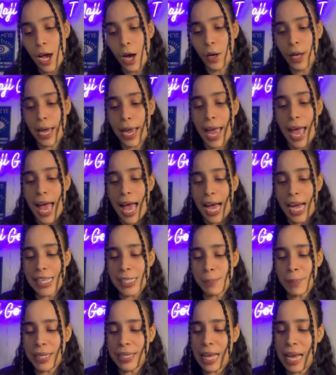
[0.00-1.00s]
Okay,
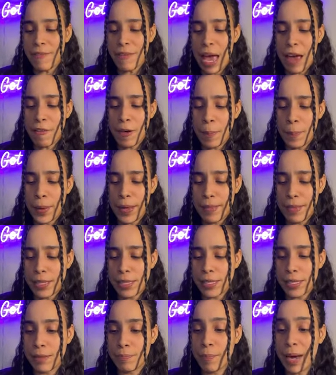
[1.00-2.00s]
has my life ever been
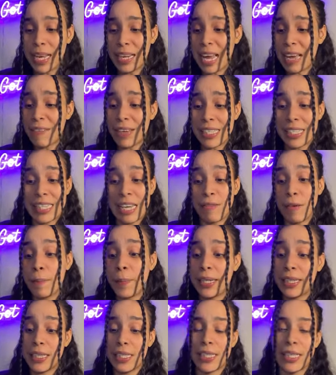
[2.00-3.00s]
this? My life has never
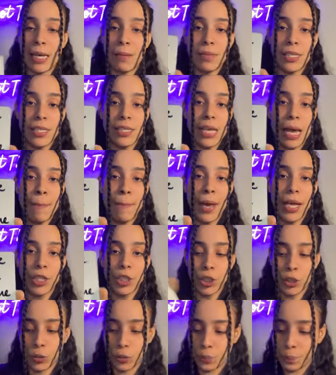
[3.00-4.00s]
been the same since I
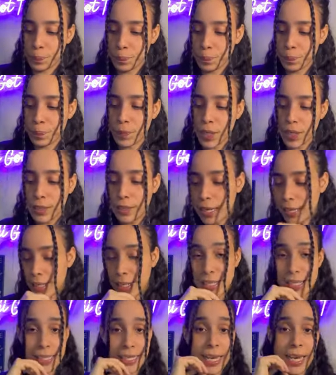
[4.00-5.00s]
met you. Like
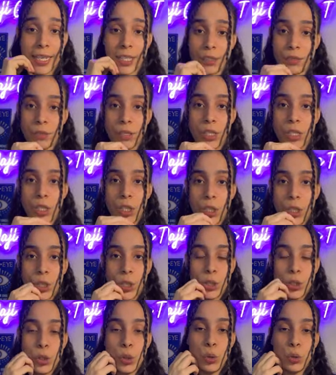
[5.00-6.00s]
I said,
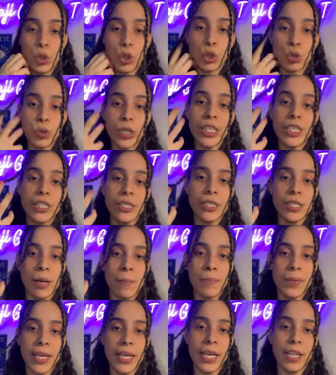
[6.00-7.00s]
you triggered
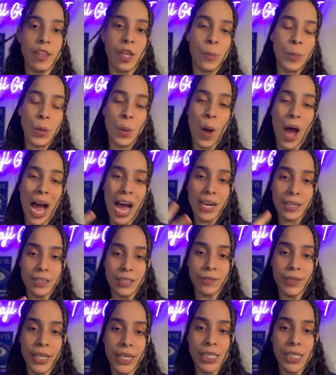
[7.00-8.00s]
something in them. You
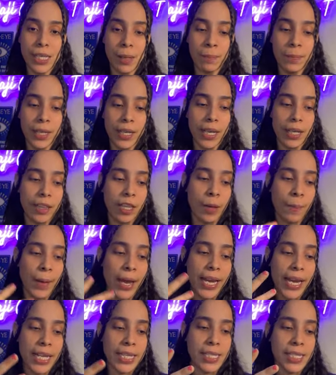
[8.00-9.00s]
activated something in them.
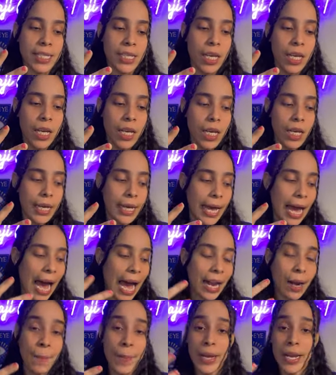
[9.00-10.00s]
And it's
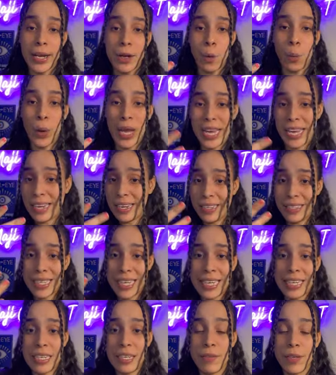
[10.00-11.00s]
had them in an awakening.
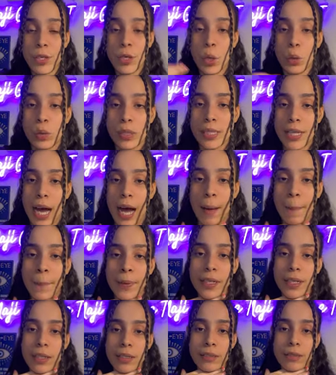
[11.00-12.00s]
They didn't even know what's
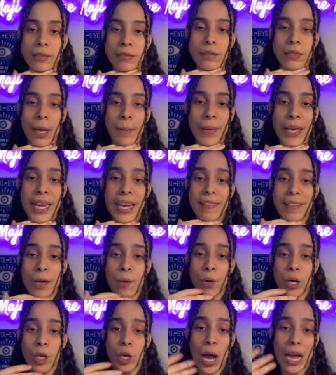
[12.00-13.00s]
happening. I'm getting,
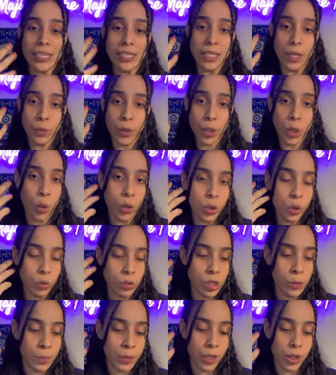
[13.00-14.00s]
as they were going through
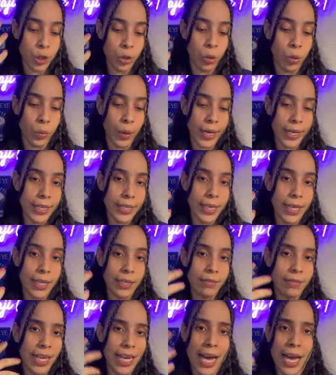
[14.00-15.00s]
a spiritual
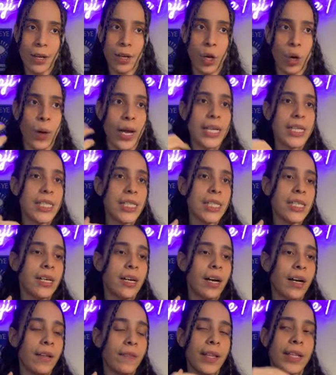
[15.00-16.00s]
awakening, they had no
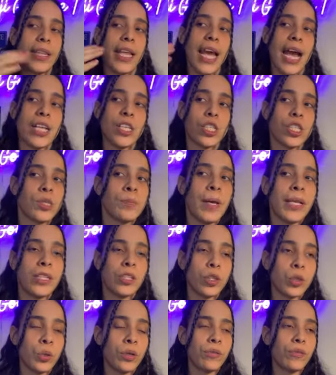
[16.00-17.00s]
idea that they had just met
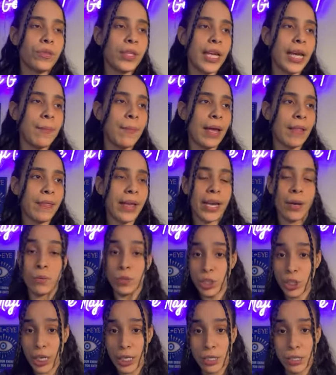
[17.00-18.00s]
their twin flame and that it
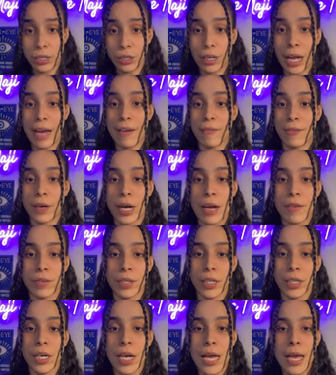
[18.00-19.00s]
would change their life
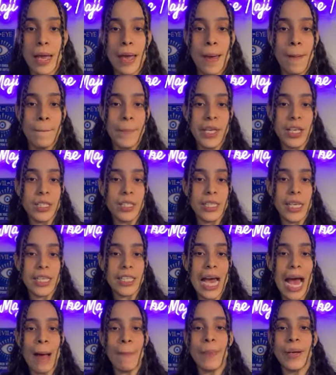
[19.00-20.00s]
forever. Because it
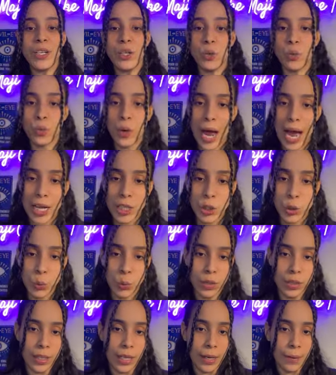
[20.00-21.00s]
happened
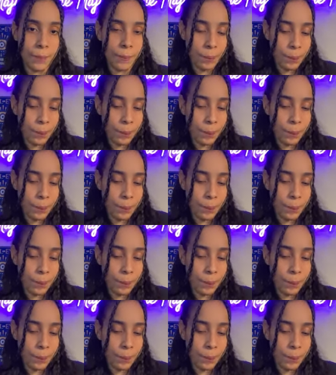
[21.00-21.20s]
gradually.